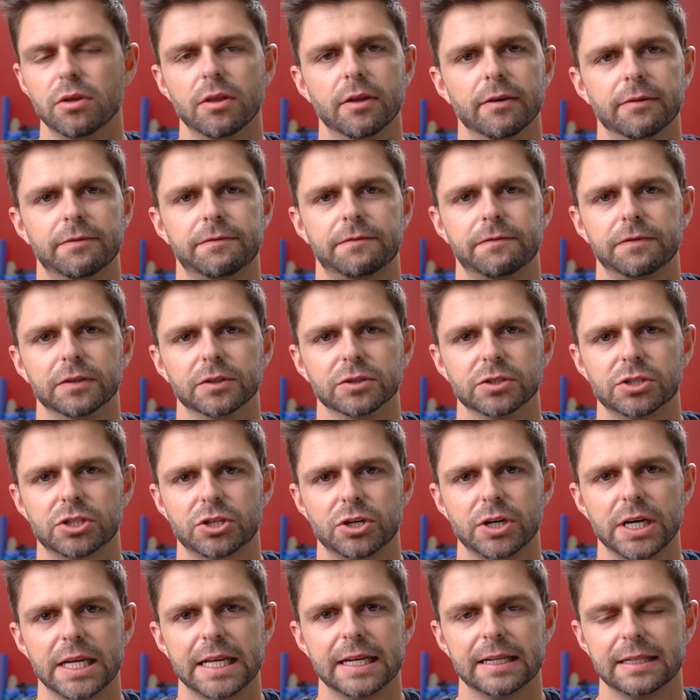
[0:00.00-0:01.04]
the full
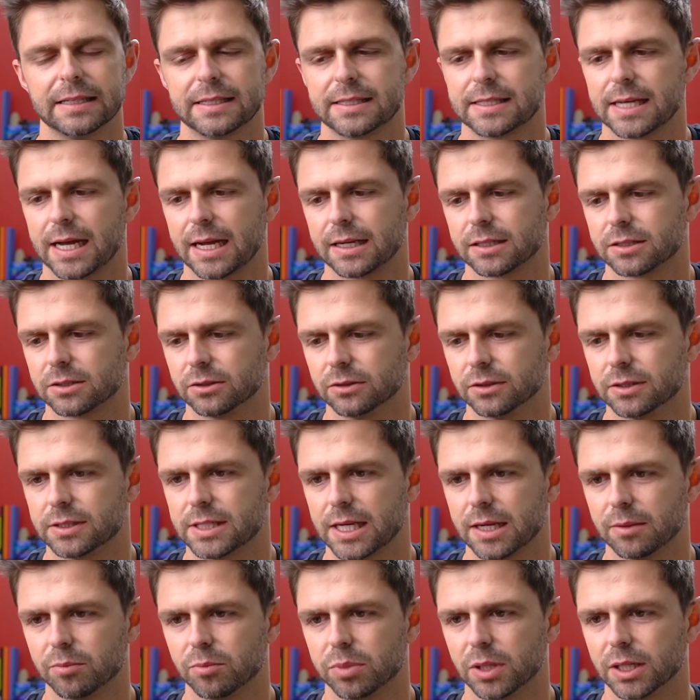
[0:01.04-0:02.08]
screen title
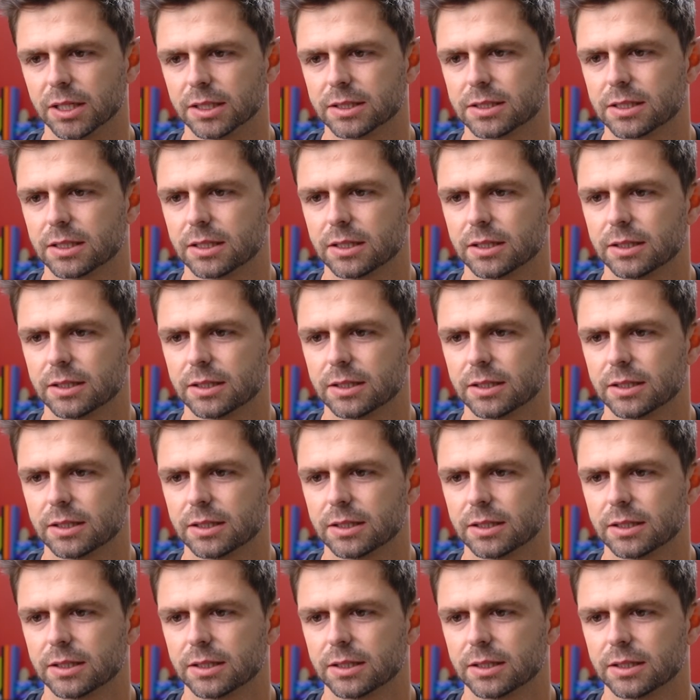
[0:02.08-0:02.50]
template.